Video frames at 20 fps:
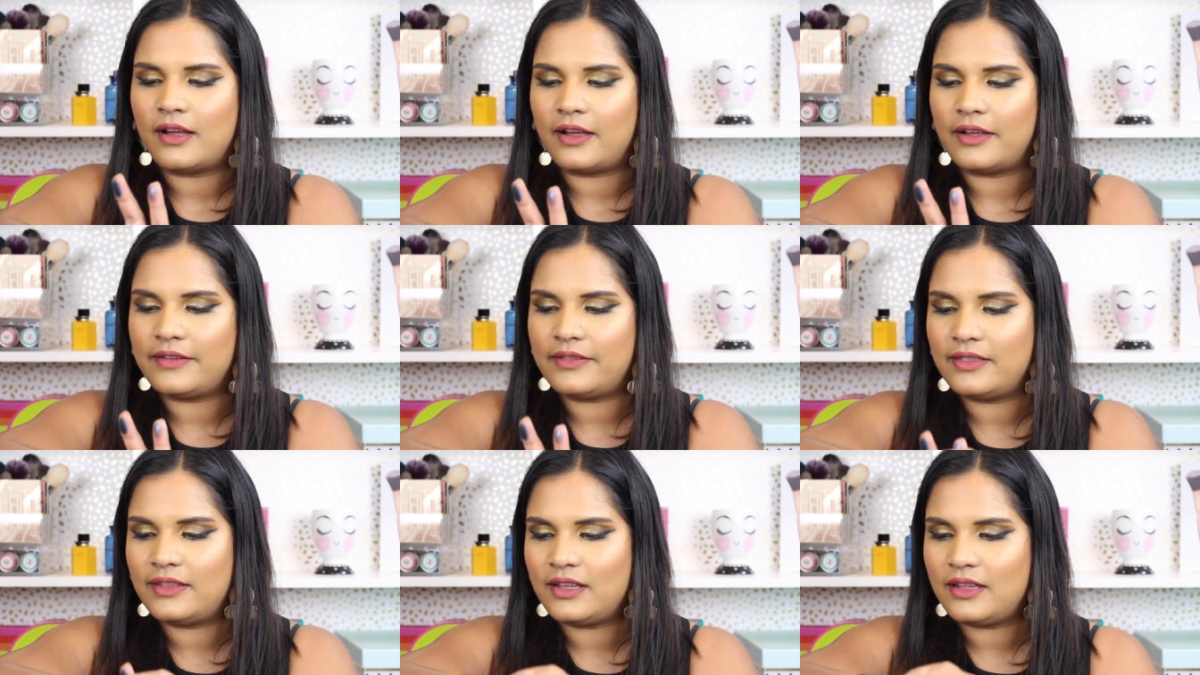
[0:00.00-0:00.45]

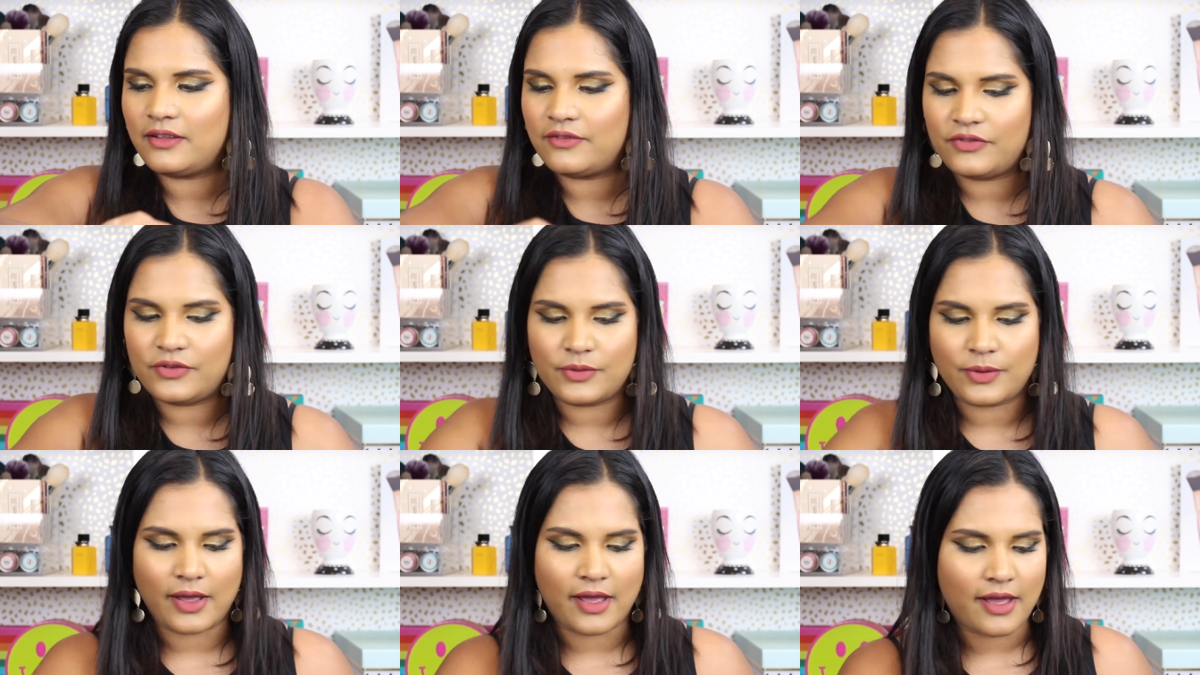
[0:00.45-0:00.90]
I think
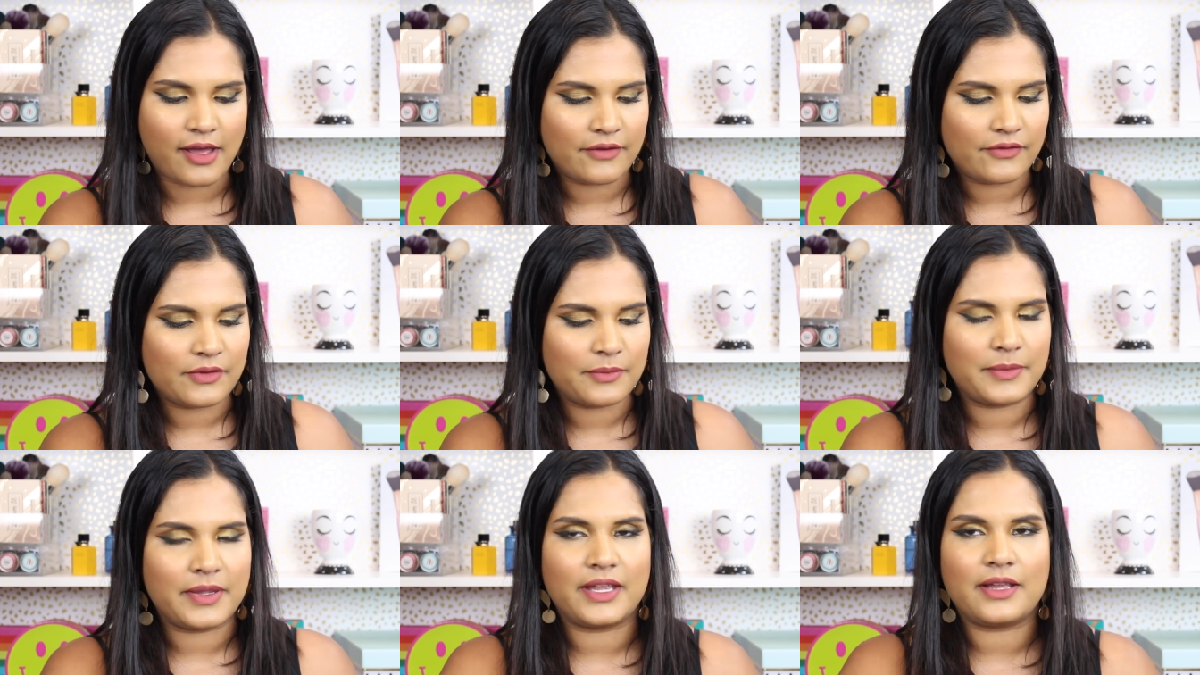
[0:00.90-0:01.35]
if you
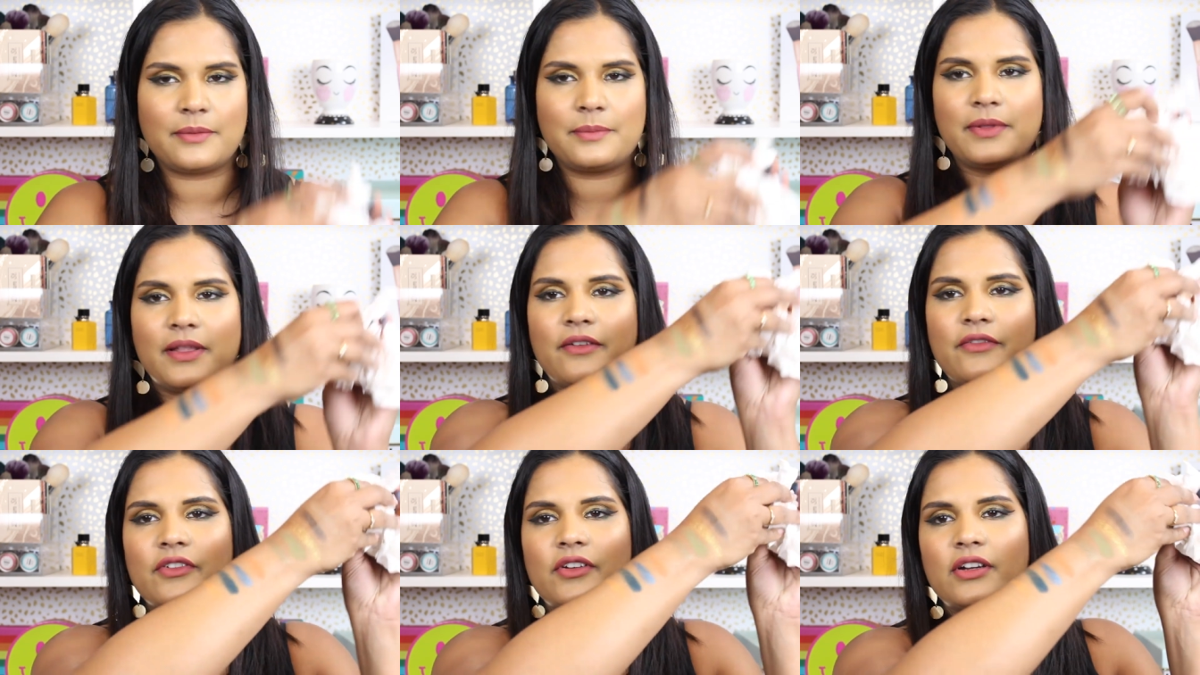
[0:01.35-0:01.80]
have a
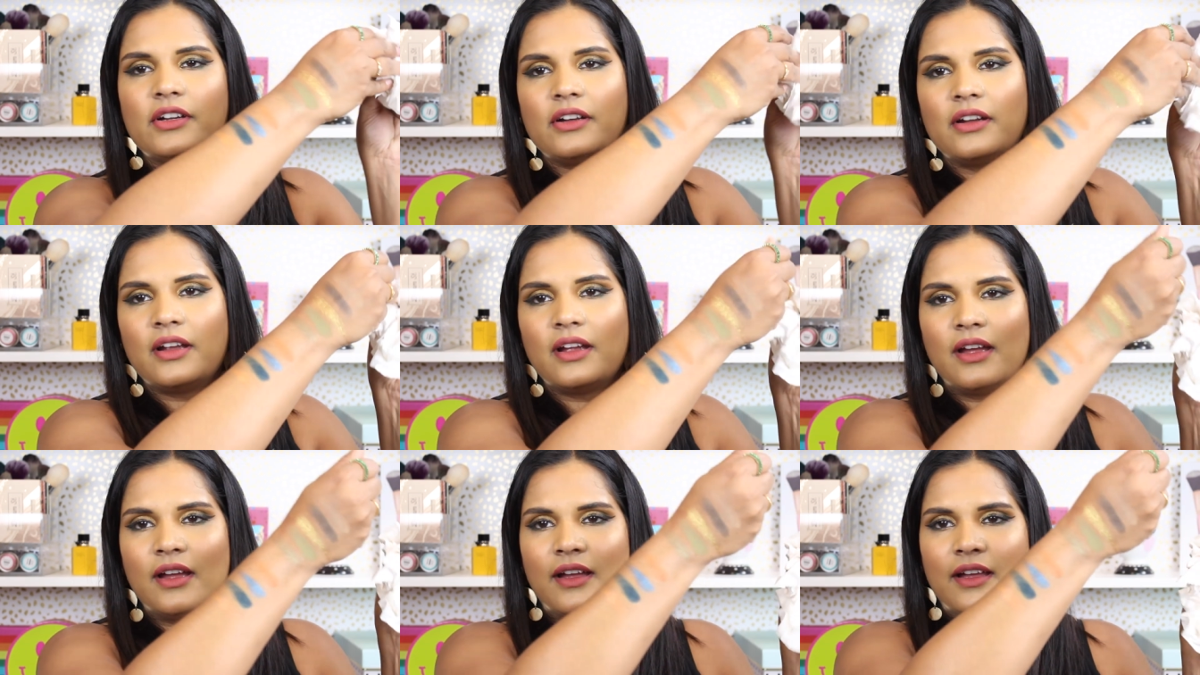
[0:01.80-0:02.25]
makeup
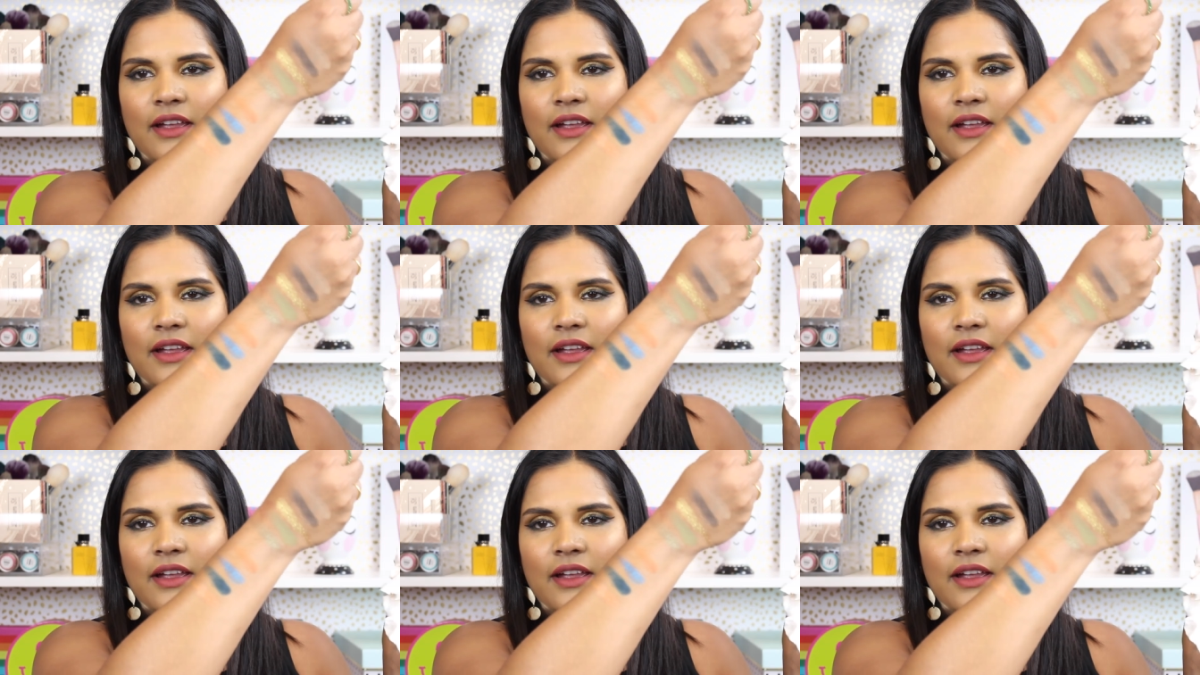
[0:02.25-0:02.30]
lover